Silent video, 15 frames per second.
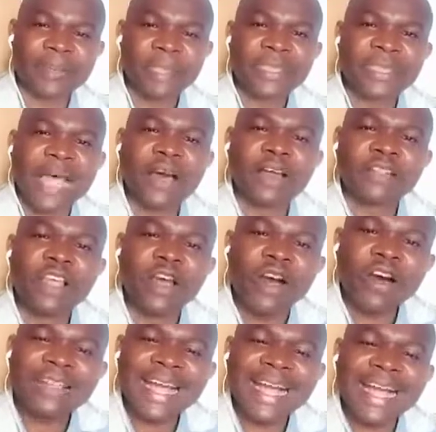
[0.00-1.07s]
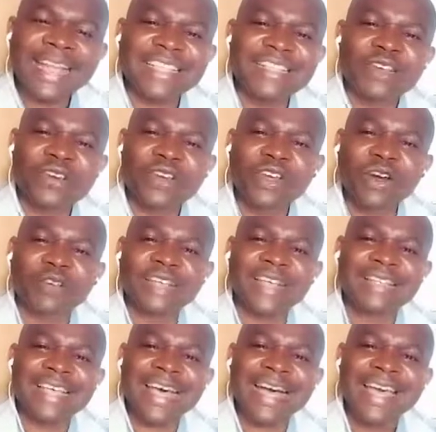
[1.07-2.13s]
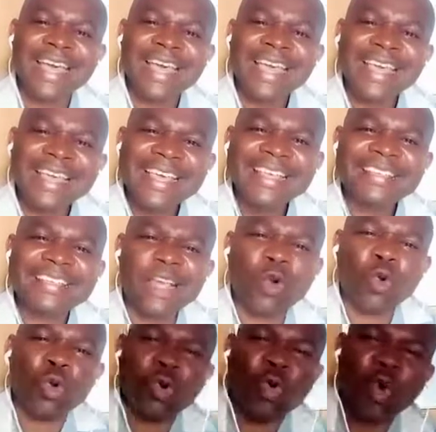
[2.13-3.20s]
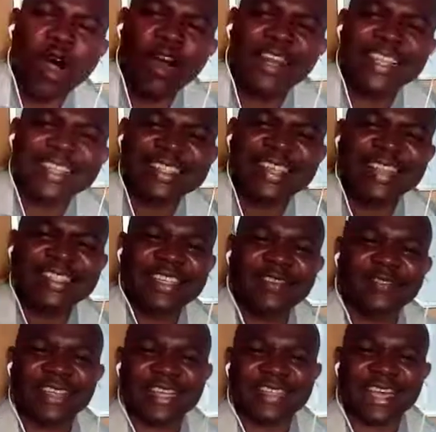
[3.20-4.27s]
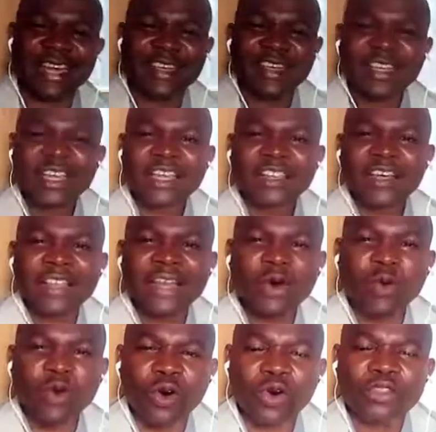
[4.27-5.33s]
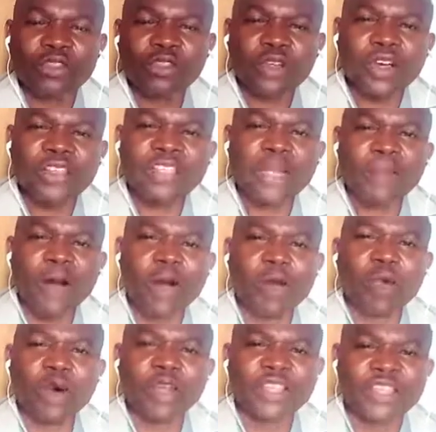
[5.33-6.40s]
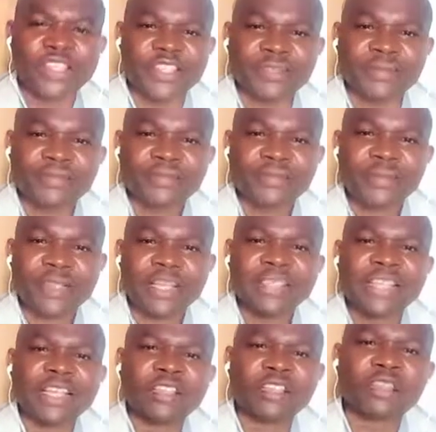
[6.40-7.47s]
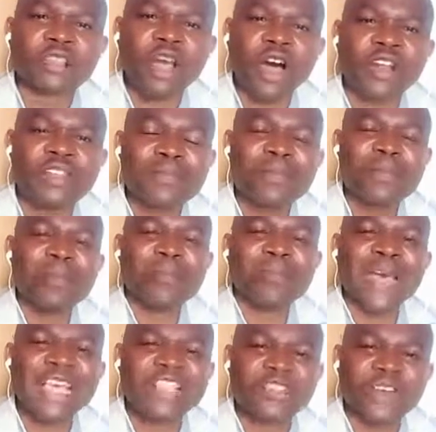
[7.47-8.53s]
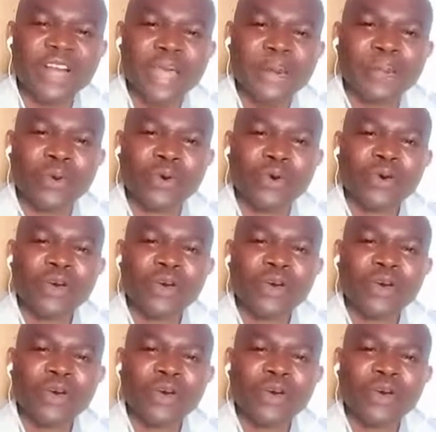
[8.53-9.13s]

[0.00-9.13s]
Now, the other category of data is the qualitative data. In other words, talking about quality, the not measurable